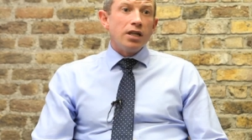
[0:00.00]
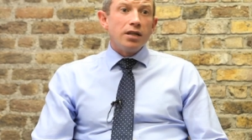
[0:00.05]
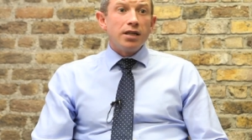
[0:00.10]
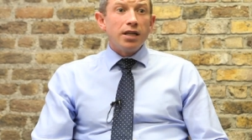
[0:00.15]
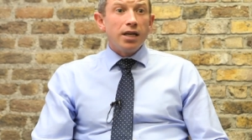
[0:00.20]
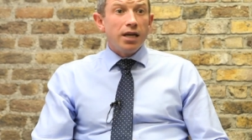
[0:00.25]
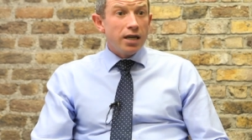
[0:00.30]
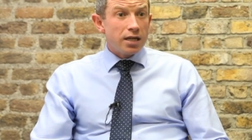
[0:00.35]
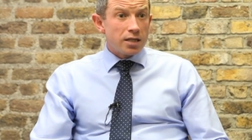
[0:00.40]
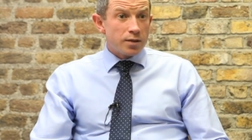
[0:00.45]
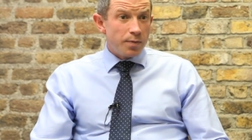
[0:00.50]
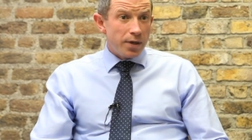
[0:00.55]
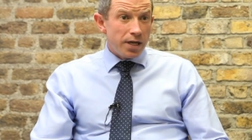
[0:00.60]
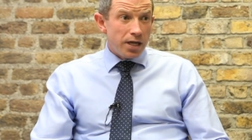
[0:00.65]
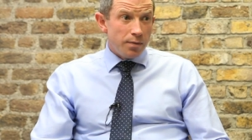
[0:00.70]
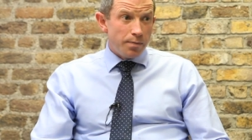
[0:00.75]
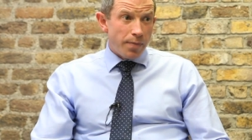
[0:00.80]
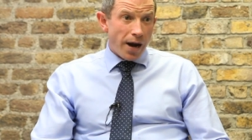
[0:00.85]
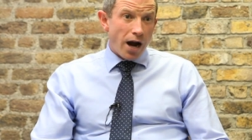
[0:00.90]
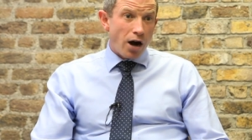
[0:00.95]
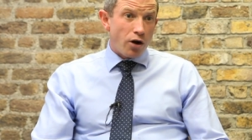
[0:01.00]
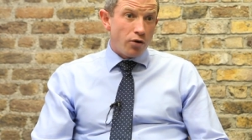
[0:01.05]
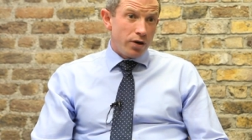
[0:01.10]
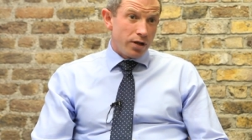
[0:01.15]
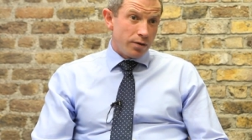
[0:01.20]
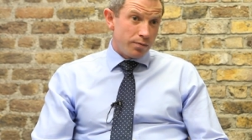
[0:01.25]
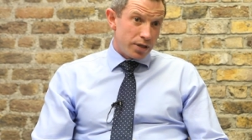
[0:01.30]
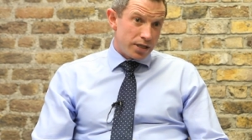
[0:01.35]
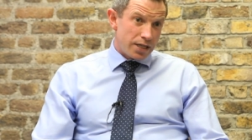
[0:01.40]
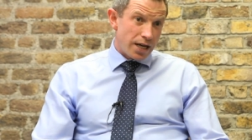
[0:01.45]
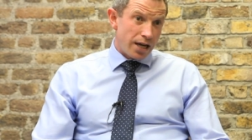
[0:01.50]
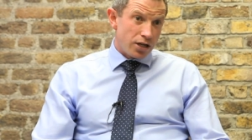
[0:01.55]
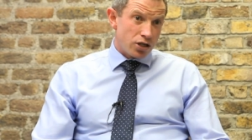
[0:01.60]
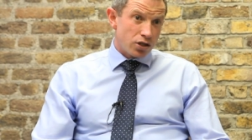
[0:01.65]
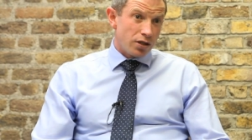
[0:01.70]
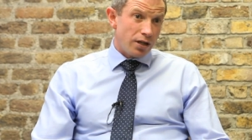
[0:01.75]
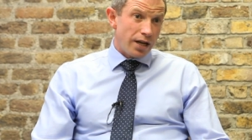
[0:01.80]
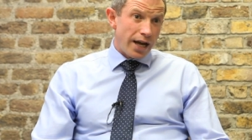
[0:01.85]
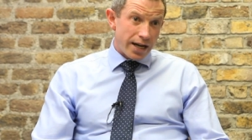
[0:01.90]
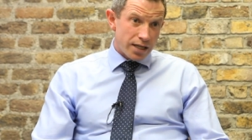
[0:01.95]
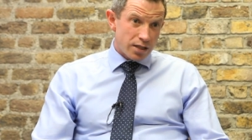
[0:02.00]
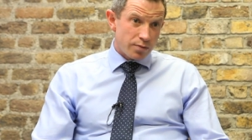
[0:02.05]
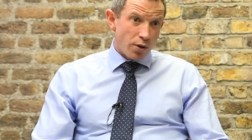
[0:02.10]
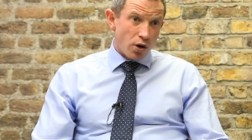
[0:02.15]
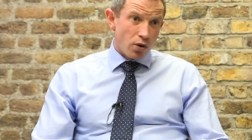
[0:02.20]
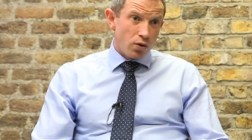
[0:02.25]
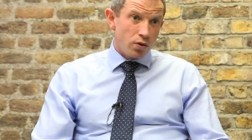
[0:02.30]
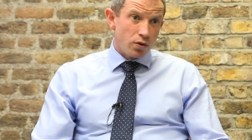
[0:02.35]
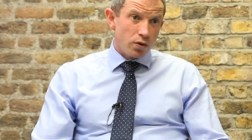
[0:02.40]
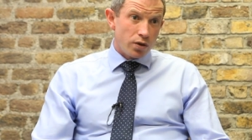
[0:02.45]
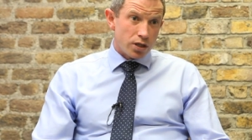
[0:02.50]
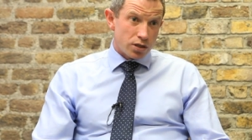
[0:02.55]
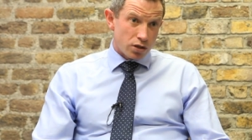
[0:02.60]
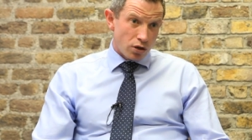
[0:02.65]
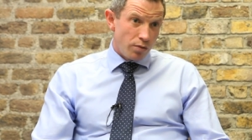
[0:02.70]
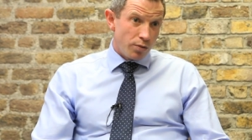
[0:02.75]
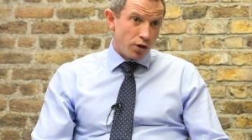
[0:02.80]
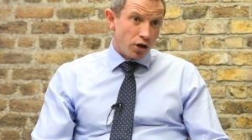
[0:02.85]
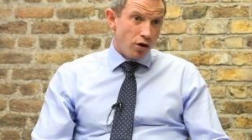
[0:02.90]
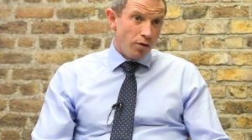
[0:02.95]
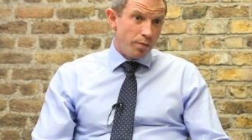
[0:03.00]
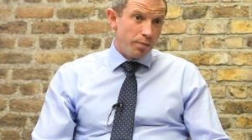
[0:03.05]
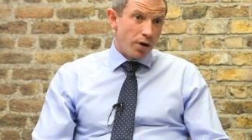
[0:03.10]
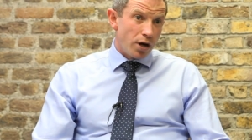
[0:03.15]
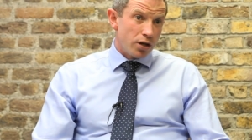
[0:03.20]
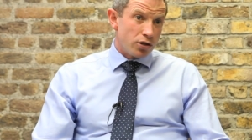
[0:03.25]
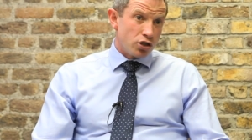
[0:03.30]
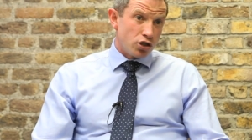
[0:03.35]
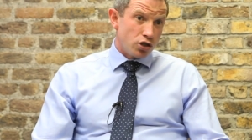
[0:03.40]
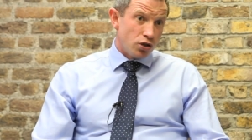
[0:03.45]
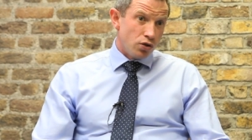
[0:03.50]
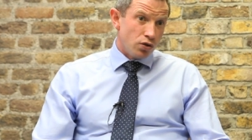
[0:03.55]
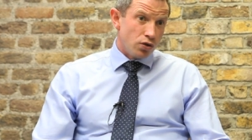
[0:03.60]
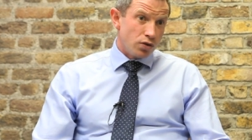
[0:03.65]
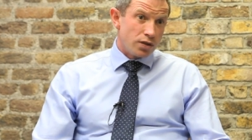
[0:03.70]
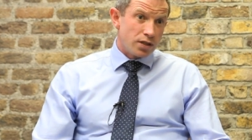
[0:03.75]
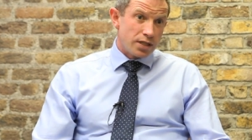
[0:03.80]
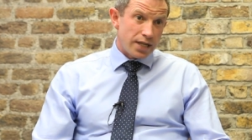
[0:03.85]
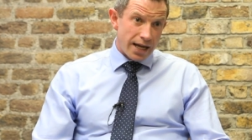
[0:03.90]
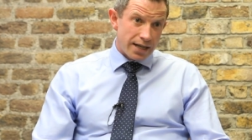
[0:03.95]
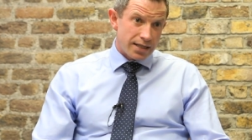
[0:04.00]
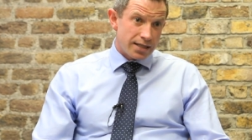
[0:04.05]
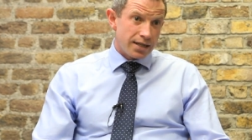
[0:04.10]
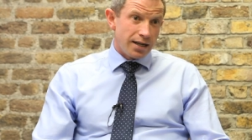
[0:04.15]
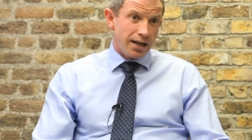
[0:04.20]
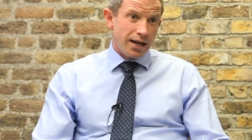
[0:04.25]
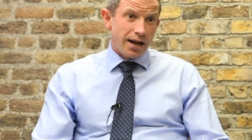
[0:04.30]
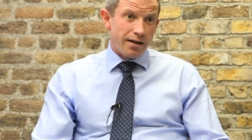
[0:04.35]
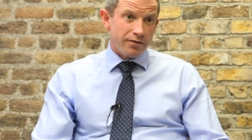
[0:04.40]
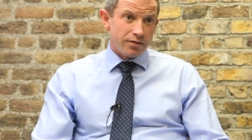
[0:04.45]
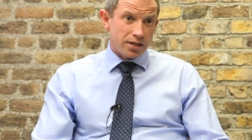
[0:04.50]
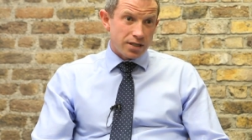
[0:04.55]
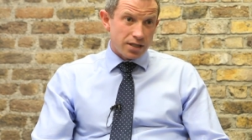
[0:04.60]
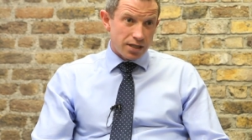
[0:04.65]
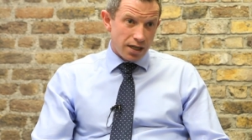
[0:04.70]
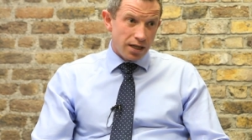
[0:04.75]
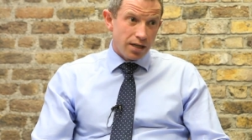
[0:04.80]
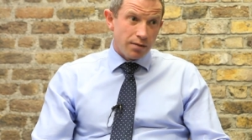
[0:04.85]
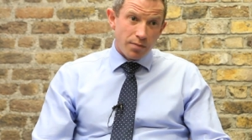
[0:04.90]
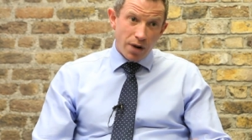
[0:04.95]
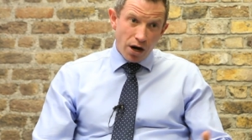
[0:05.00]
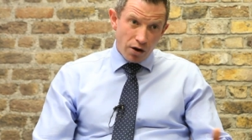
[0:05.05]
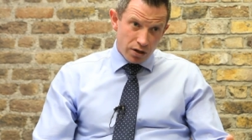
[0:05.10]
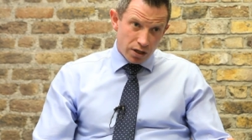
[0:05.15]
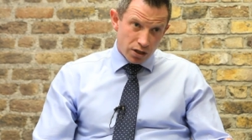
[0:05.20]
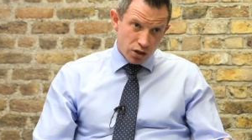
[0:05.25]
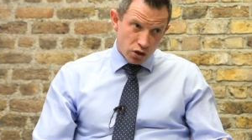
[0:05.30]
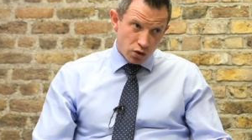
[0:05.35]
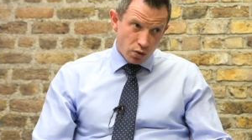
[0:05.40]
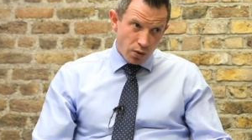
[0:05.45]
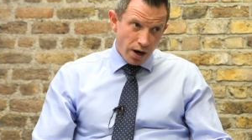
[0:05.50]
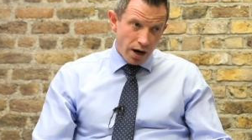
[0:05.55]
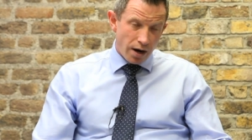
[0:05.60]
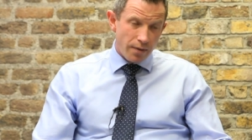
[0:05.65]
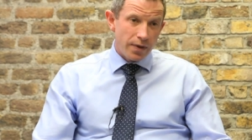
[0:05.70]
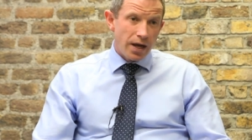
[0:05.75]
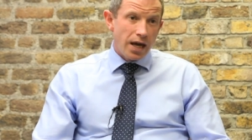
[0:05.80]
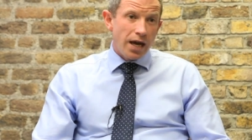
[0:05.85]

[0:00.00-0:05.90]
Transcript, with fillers: The ESB Powering Potential Expo is coming up on June 10th and 11th in Merrion Square.